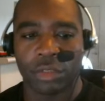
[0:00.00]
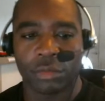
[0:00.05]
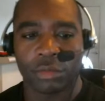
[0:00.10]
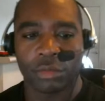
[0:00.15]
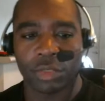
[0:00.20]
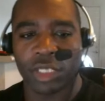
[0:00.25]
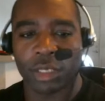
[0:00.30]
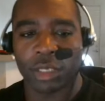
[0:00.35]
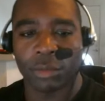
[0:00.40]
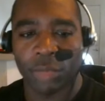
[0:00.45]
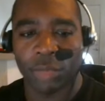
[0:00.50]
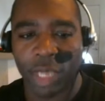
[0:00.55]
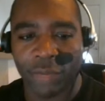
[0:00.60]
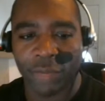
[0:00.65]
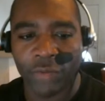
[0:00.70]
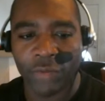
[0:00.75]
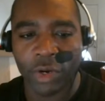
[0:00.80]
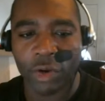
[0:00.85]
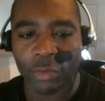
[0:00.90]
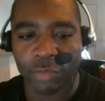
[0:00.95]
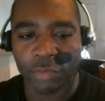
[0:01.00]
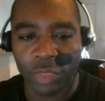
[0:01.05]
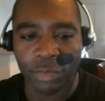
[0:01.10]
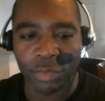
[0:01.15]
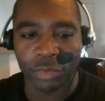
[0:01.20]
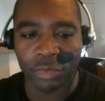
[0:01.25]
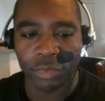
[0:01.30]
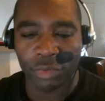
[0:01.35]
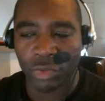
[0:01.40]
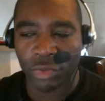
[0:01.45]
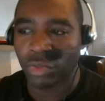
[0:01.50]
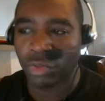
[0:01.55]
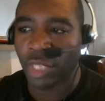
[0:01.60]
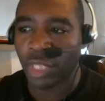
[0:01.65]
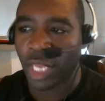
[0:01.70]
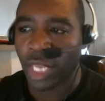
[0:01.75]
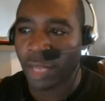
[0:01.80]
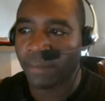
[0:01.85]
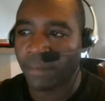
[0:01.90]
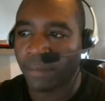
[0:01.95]
But I've heard people do
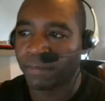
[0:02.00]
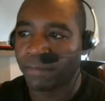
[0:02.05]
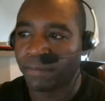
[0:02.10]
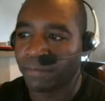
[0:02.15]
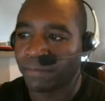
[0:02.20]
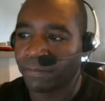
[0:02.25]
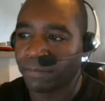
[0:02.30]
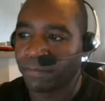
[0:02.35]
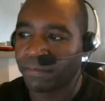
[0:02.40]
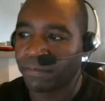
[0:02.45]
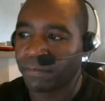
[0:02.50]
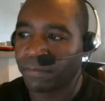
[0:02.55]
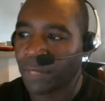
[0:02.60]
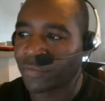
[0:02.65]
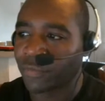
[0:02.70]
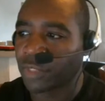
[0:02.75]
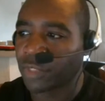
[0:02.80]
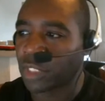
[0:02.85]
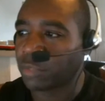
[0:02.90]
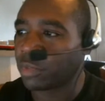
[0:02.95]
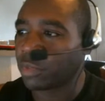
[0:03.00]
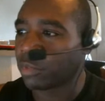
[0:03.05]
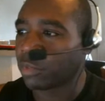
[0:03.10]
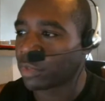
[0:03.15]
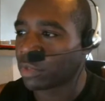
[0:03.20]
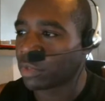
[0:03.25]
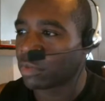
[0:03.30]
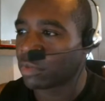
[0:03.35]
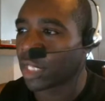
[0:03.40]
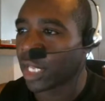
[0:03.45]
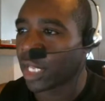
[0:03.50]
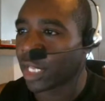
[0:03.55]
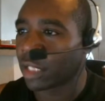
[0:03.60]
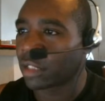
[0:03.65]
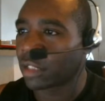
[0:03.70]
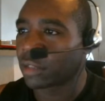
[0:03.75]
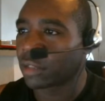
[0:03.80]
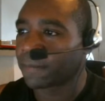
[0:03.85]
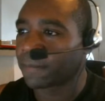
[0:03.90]
that. I've seen people do that.